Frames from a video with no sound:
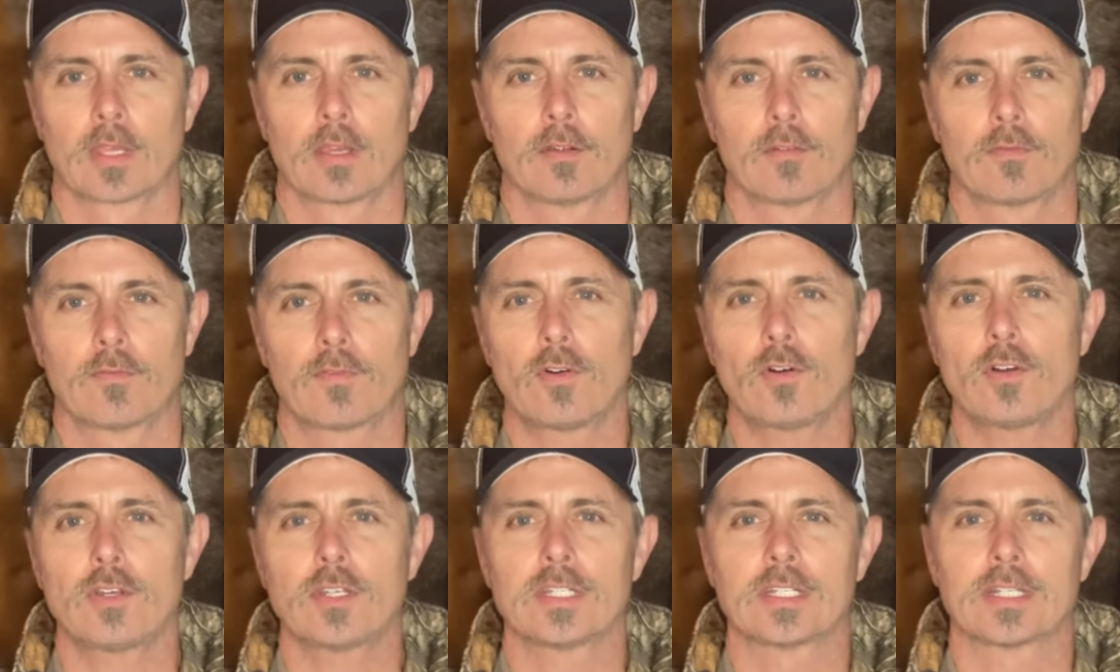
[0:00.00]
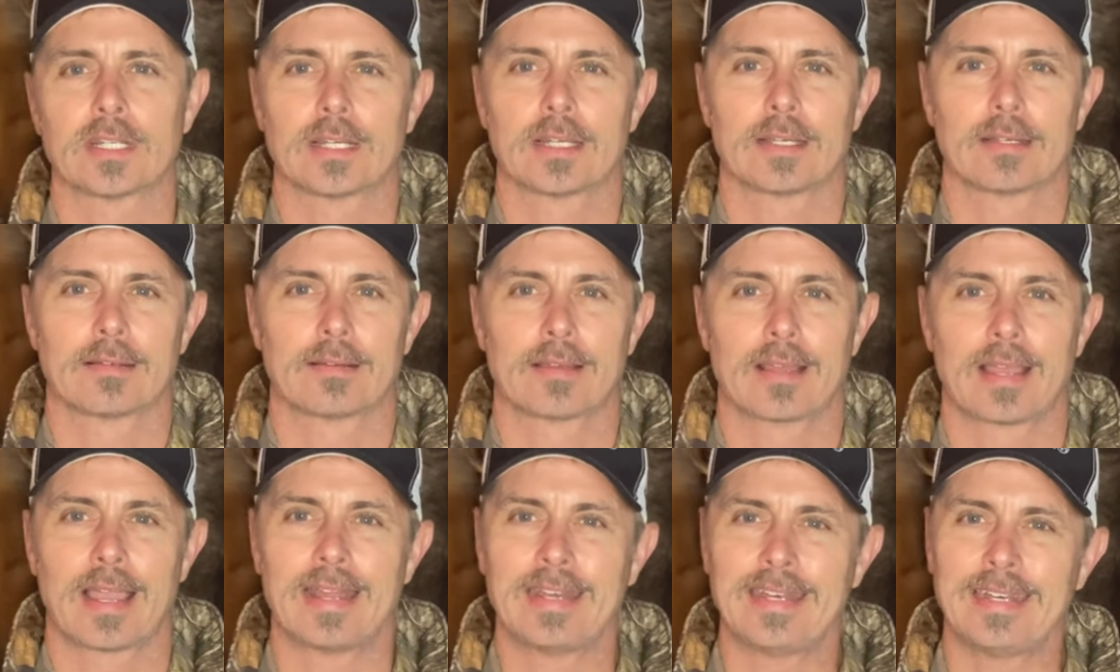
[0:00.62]
First,
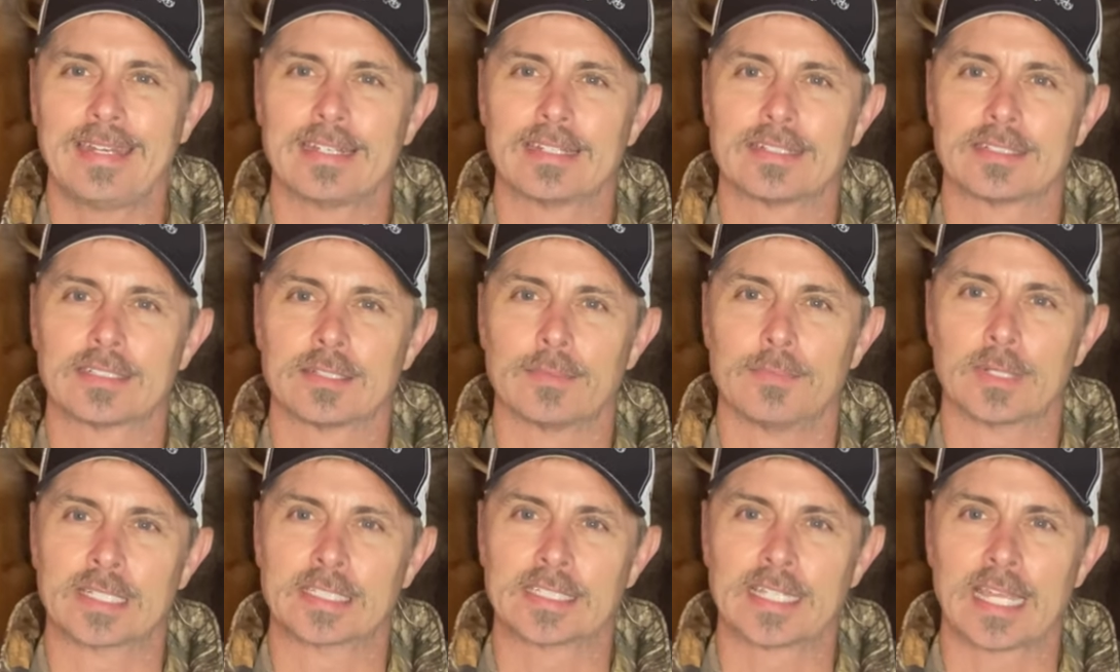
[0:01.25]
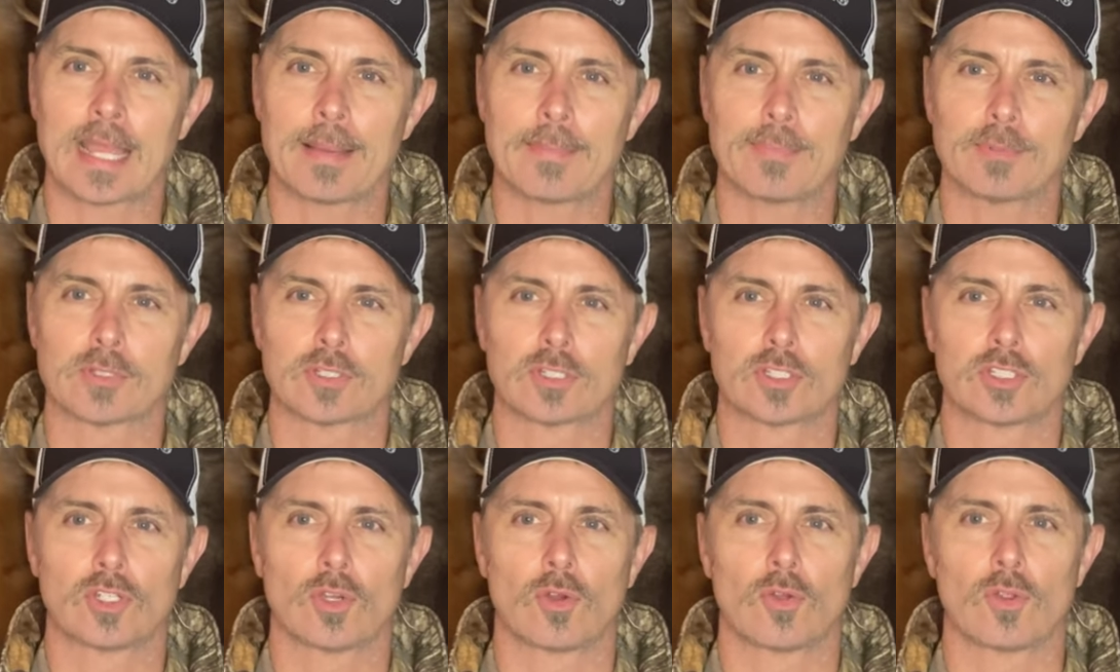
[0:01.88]
I needed some examples to
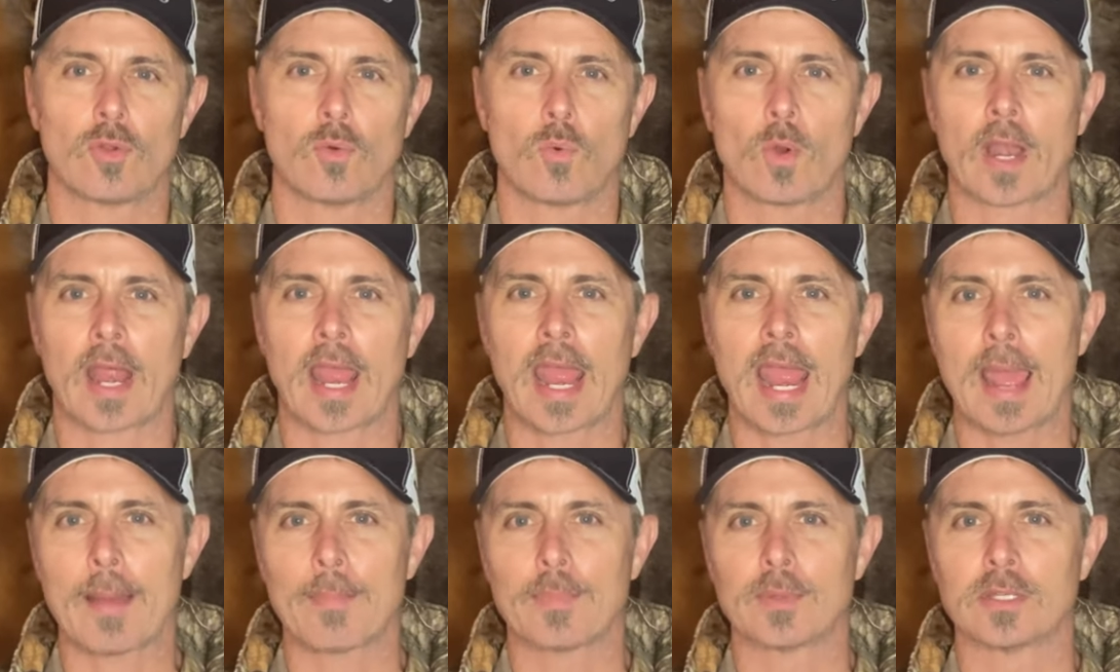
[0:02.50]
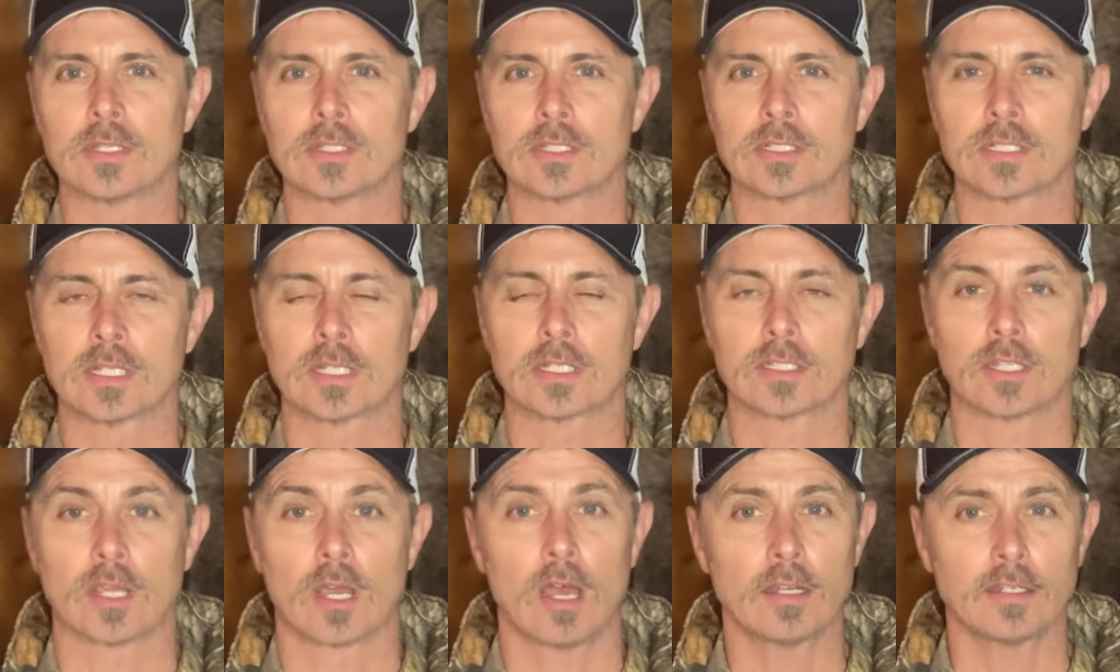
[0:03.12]
show you what happens
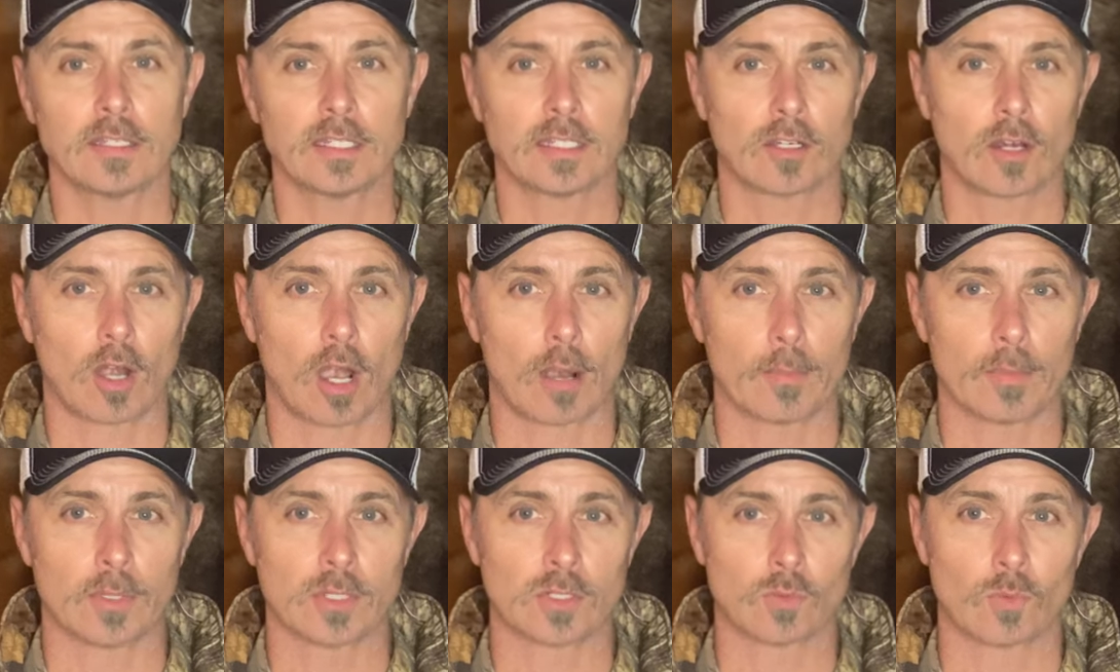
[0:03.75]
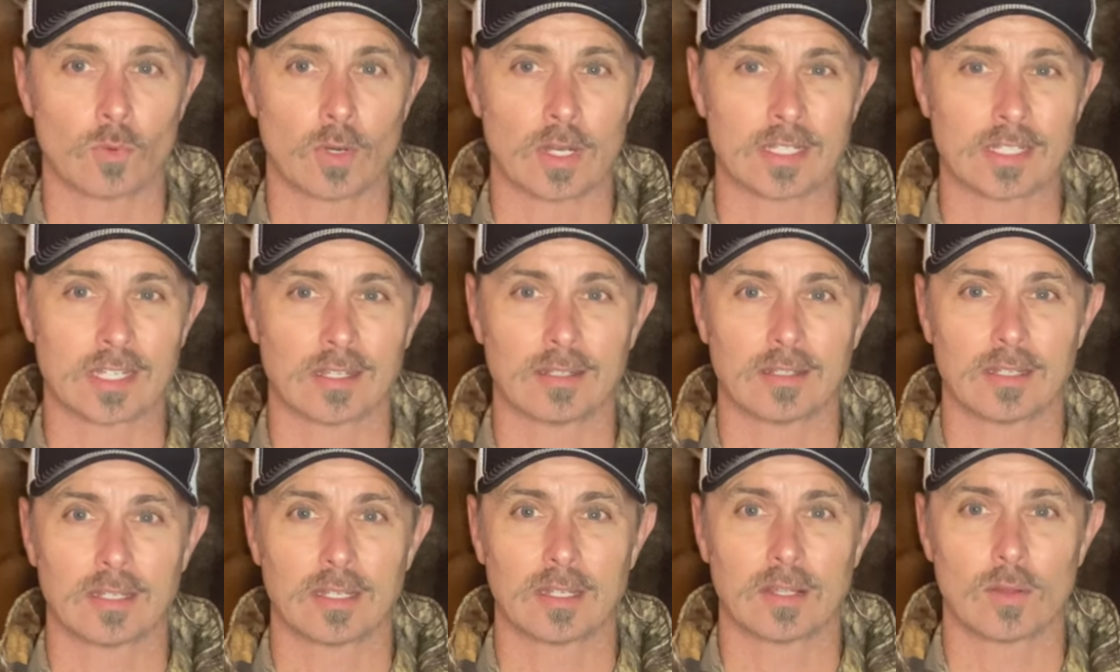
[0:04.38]
to hunting garments when it's
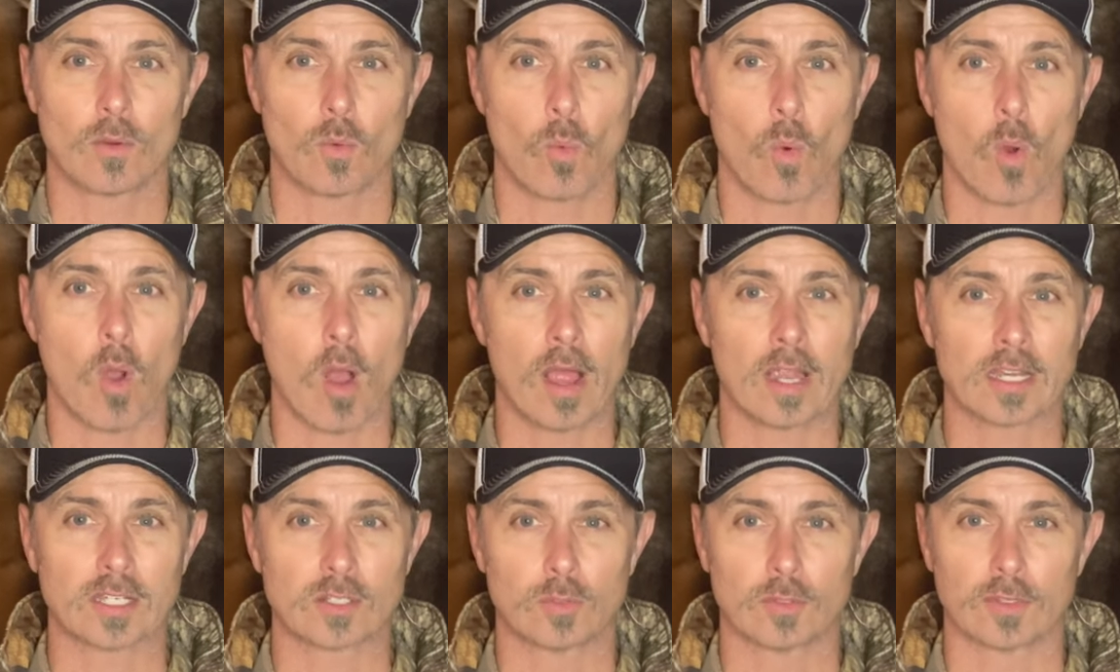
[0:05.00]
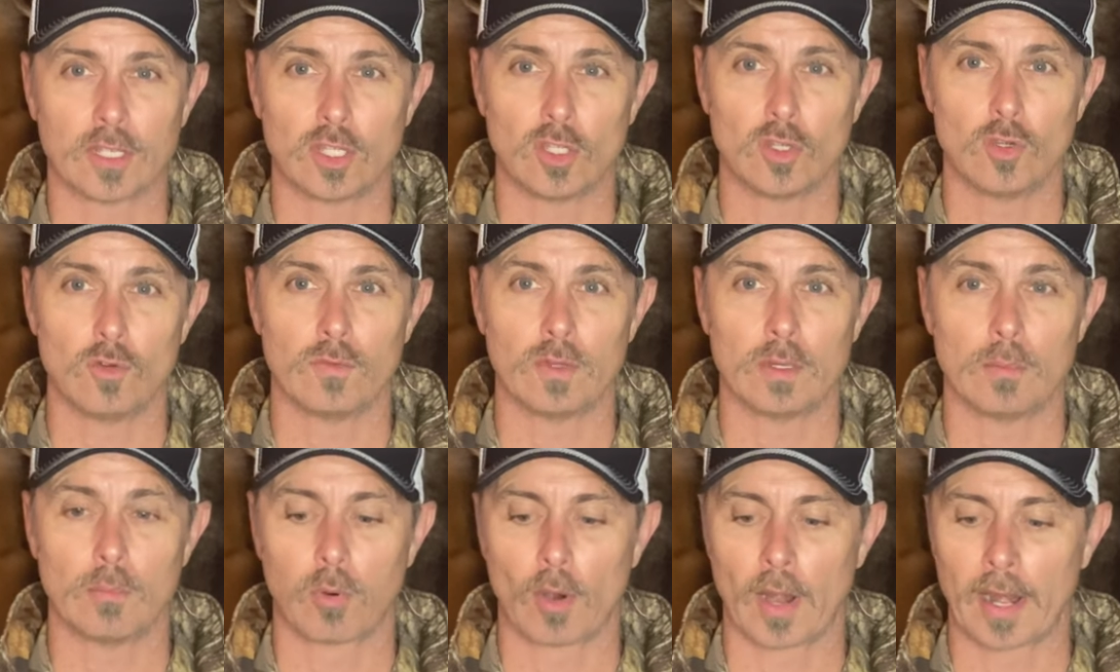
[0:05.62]
washed with a U
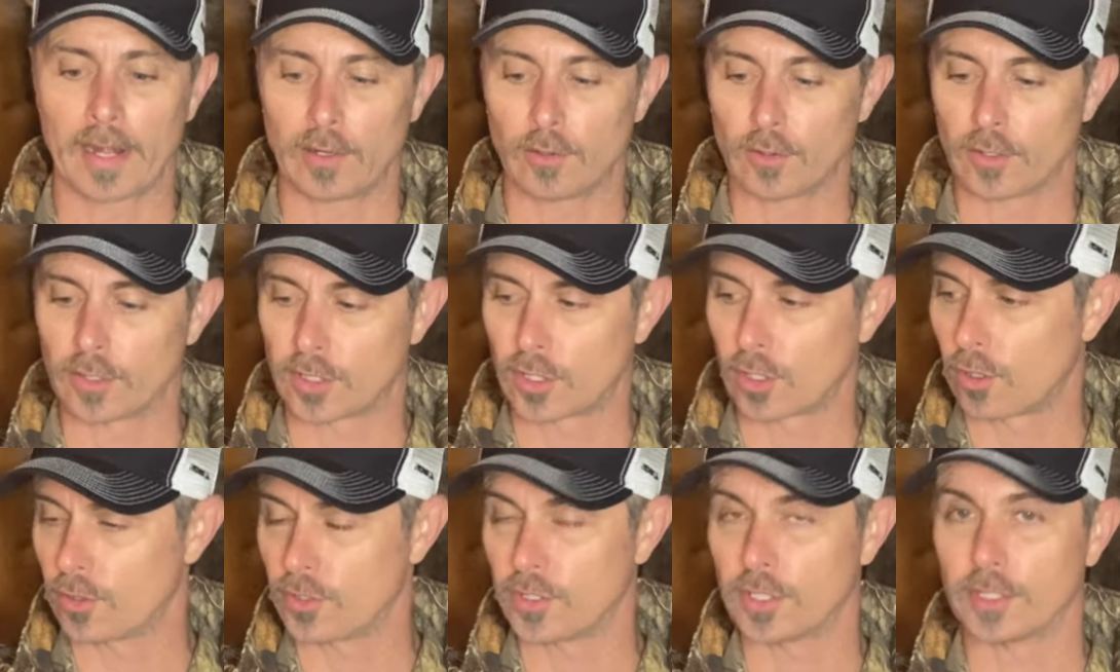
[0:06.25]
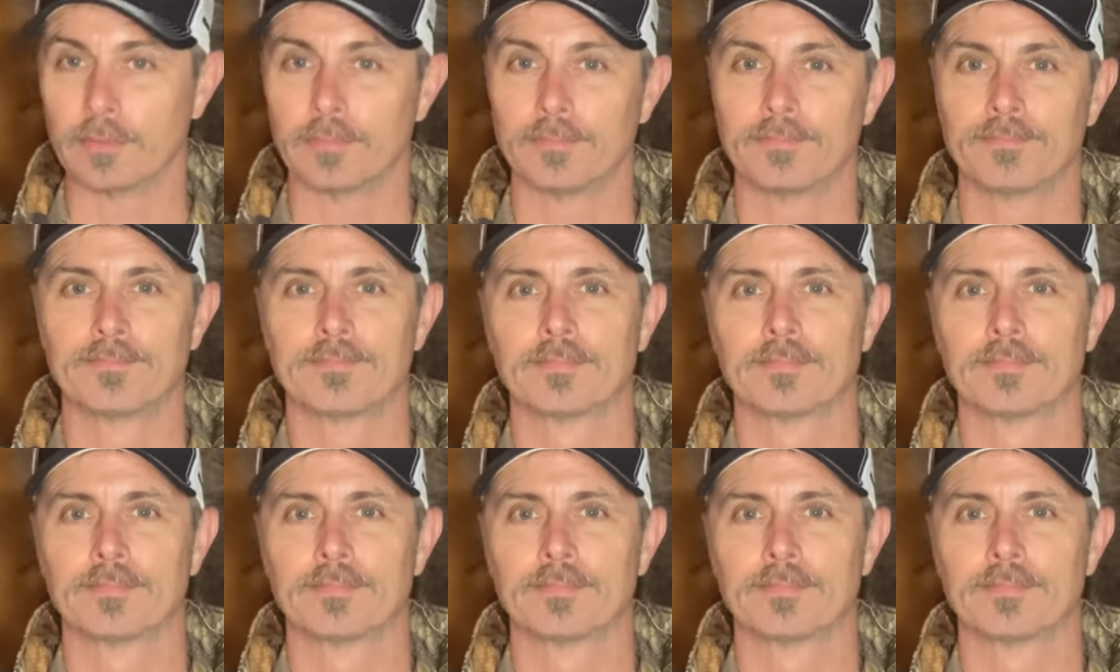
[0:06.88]
V brightener detergent.